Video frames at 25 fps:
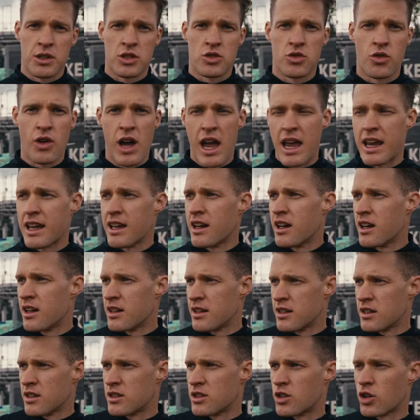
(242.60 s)
into A,
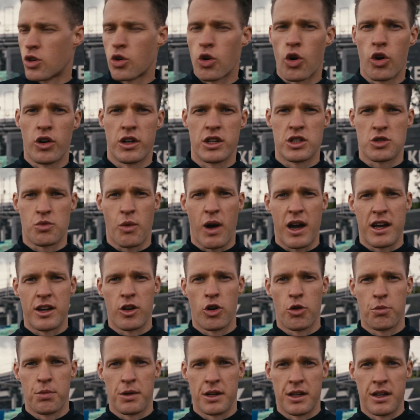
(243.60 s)
the court is wide
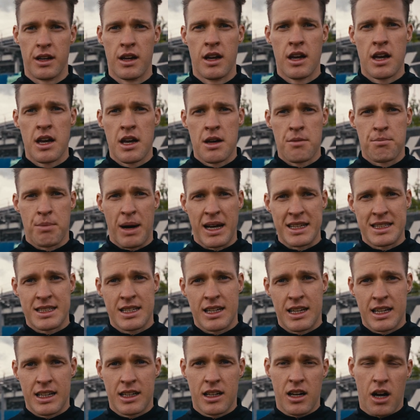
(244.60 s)
open.
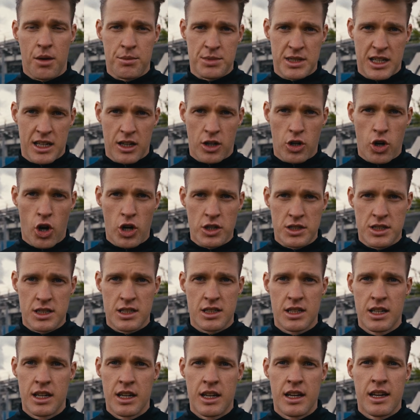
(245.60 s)
But it comes at a
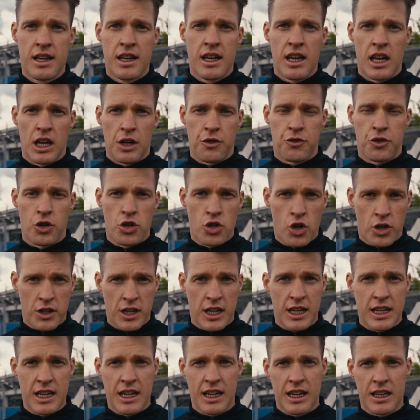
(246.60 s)
cost. If you're not
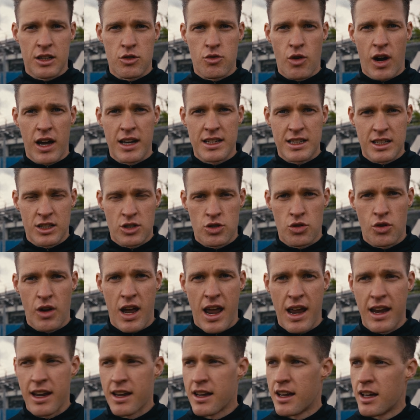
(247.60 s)
hitting it right into
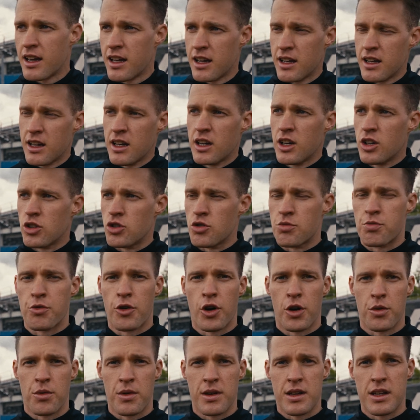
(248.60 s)
A, you
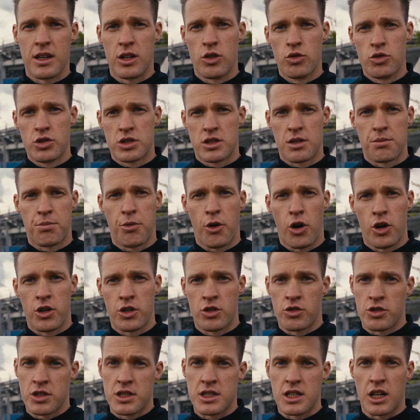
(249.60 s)
probably lose the point
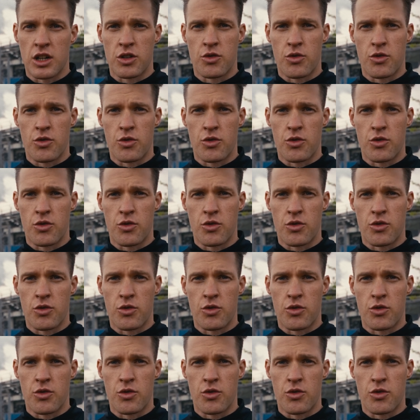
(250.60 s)
or start